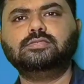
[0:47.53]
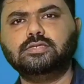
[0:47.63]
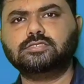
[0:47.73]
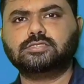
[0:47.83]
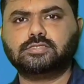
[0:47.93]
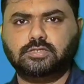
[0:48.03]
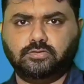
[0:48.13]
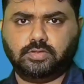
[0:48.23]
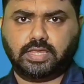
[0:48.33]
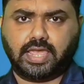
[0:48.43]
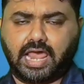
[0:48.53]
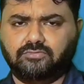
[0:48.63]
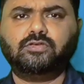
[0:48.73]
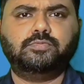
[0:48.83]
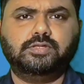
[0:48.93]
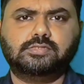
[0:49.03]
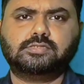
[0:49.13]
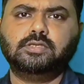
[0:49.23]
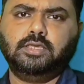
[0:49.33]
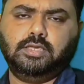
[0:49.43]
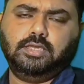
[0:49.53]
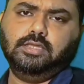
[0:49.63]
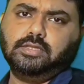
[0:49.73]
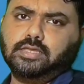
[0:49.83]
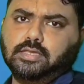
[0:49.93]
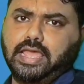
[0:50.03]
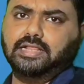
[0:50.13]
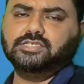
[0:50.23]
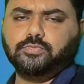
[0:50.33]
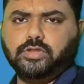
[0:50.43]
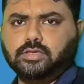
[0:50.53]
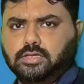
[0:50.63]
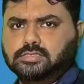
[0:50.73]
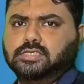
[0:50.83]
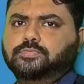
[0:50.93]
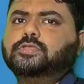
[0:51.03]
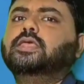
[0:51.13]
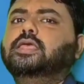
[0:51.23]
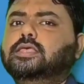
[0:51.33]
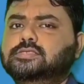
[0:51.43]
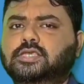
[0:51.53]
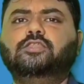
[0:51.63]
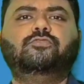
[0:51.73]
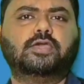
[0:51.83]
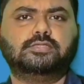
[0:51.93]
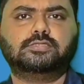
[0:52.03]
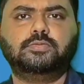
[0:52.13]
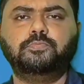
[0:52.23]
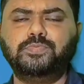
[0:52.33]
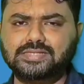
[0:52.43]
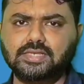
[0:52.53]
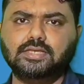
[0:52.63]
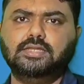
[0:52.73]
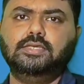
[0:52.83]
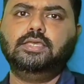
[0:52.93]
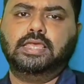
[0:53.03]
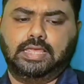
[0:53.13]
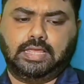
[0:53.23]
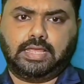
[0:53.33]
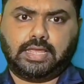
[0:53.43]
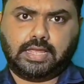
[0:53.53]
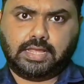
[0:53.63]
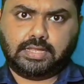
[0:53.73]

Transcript: What does this alphabets in algebraic concept signifies? Basically,